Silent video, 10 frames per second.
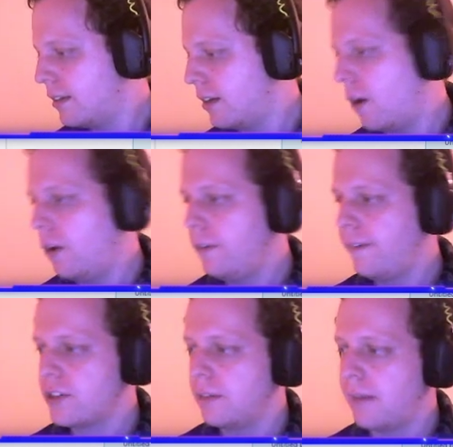
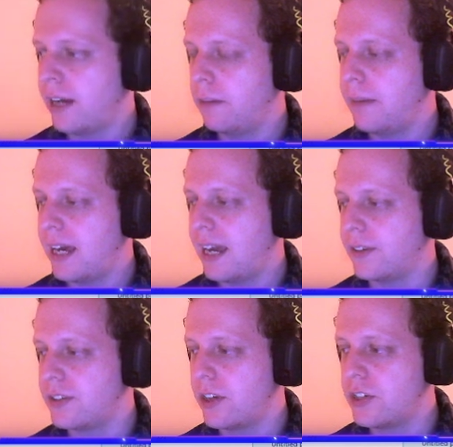Old-fashioned manner of behavior.
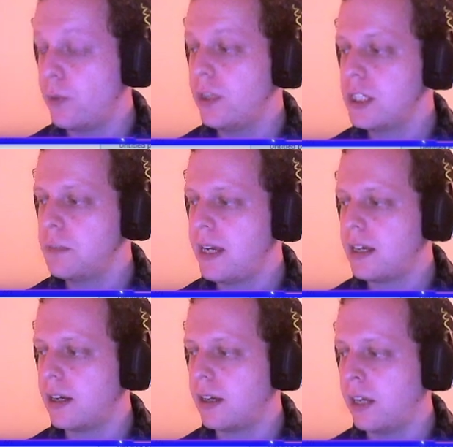So she would
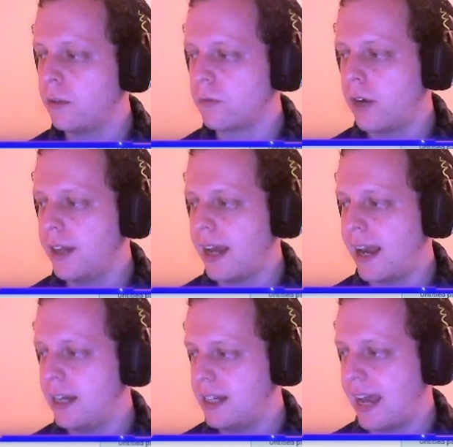speak in a
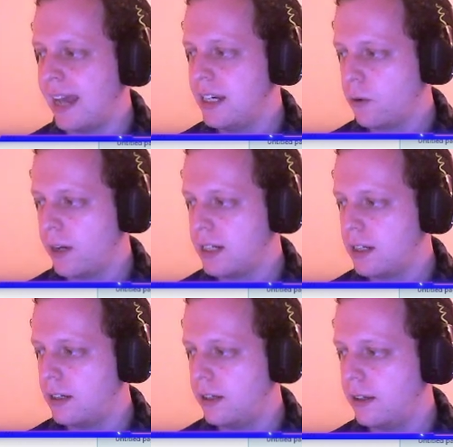rather
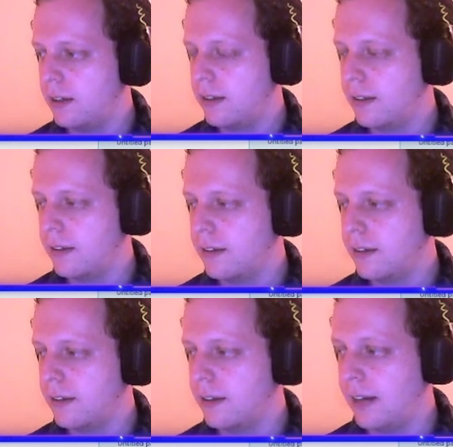antiquated
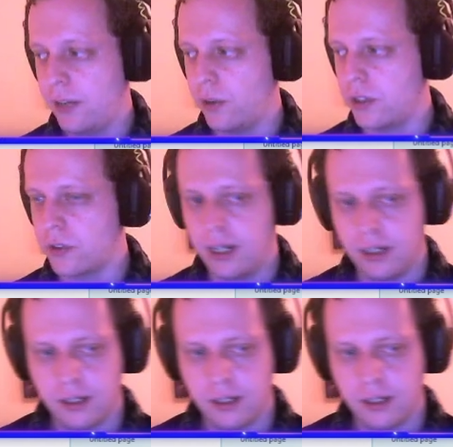language, right?